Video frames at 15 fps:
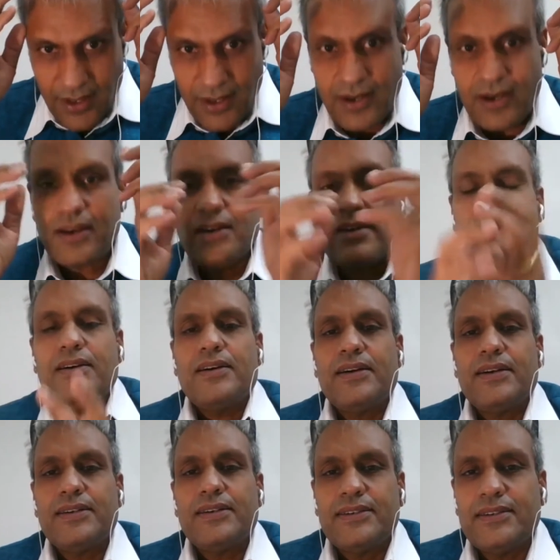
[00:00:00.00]
Uh,
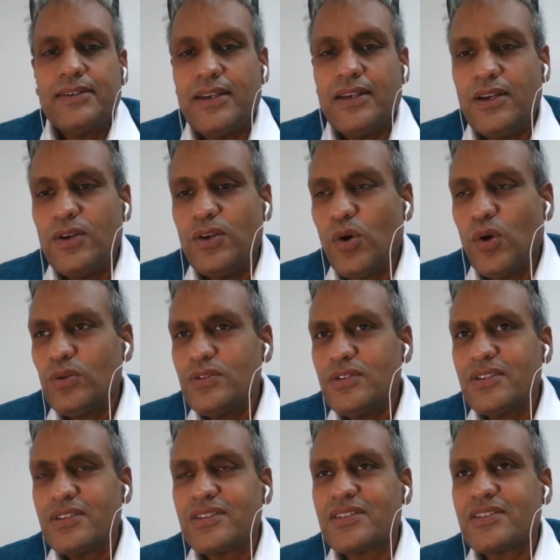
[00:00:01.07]

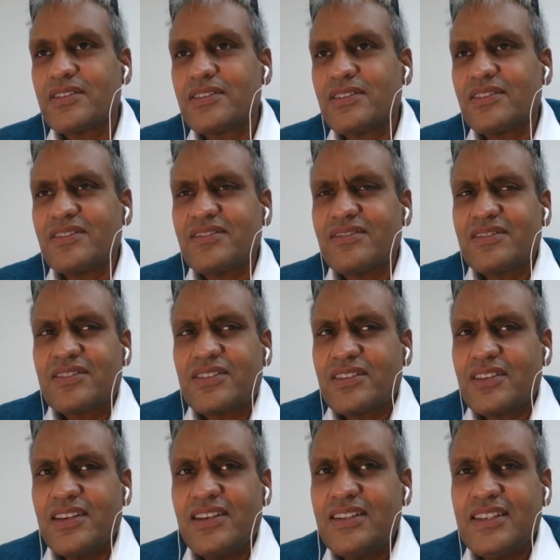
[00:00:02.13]
Loans,
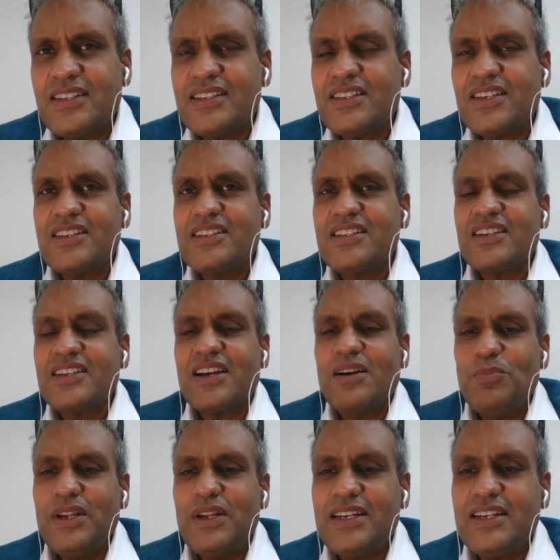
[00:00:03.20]
it's a
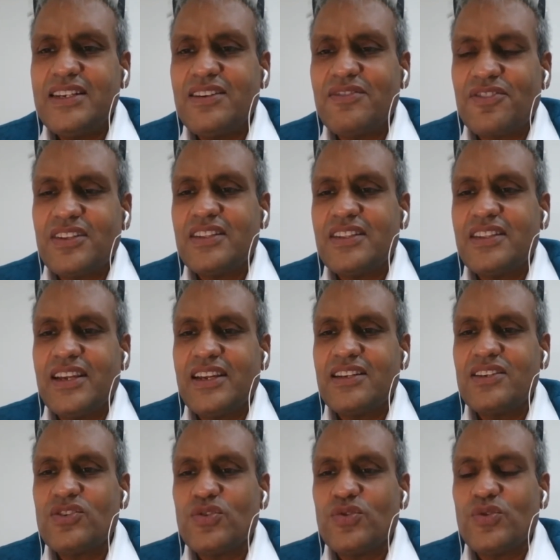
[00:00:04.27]
completely different
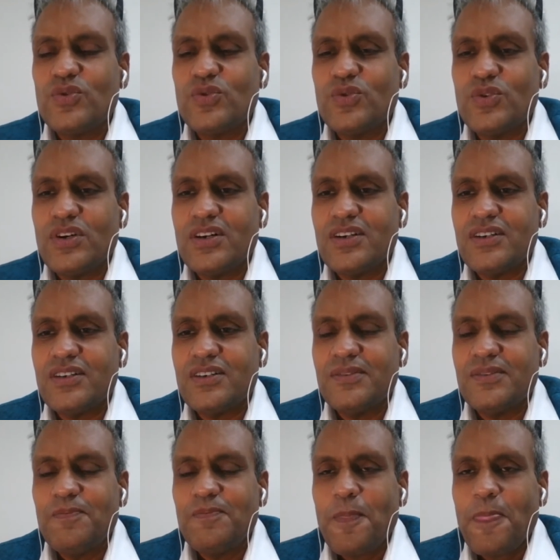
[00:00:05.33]
thing to